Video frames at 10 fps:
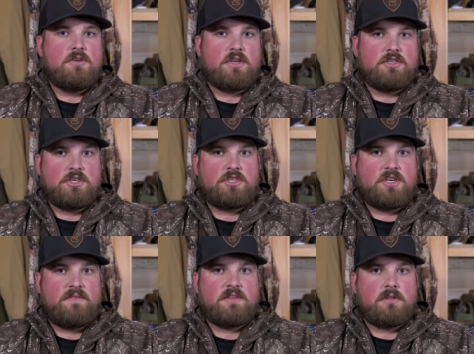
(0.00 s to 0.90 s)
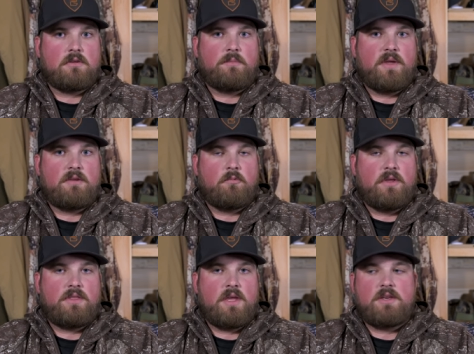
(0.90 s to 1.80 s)
you can just shift a little bit
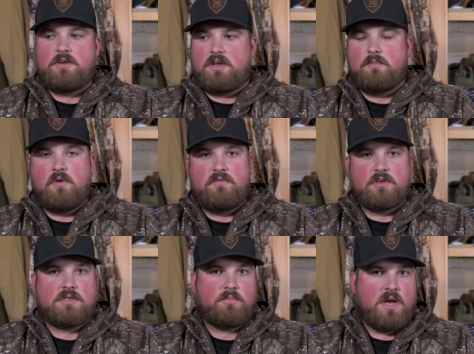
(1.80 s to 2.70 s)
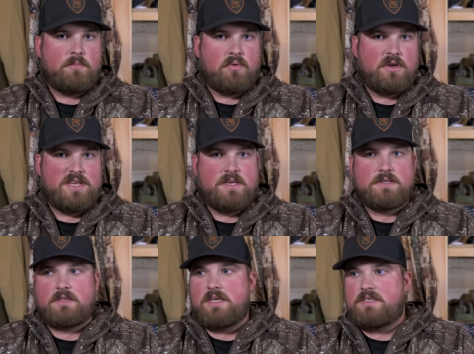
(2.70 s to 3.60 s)
with it. You can move your spread pretty
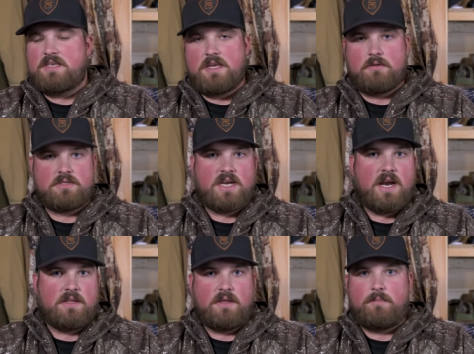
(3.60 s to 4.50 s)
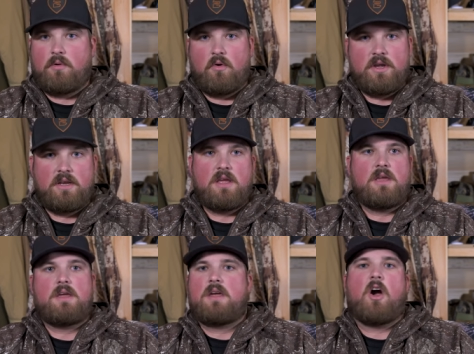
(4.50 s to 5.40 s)
easily to either side of that point.
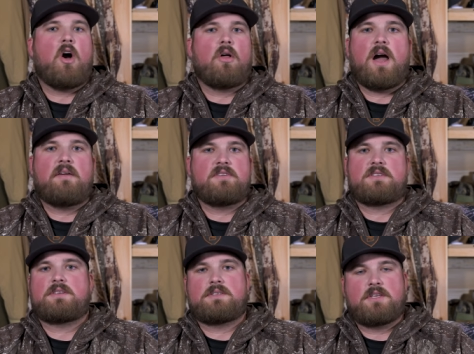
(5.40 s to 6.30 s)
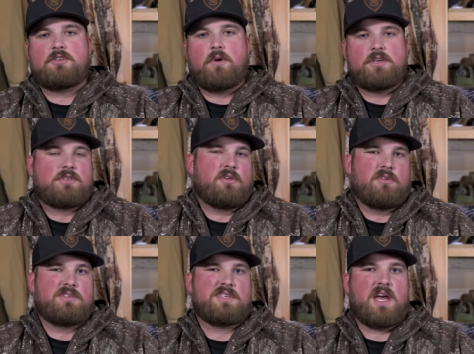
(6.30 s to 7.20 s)
All obviously situational
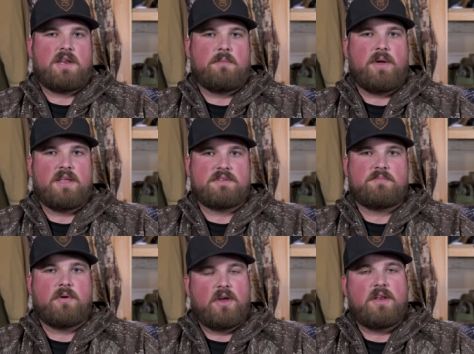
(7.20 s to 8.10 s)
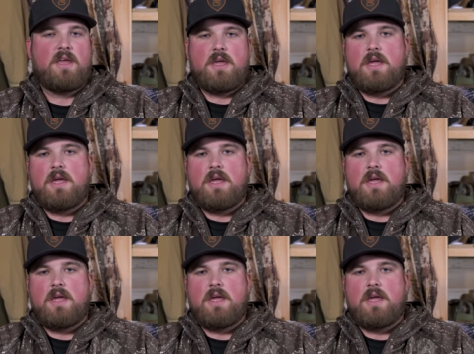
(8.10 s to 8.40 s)
and just kind of depends, but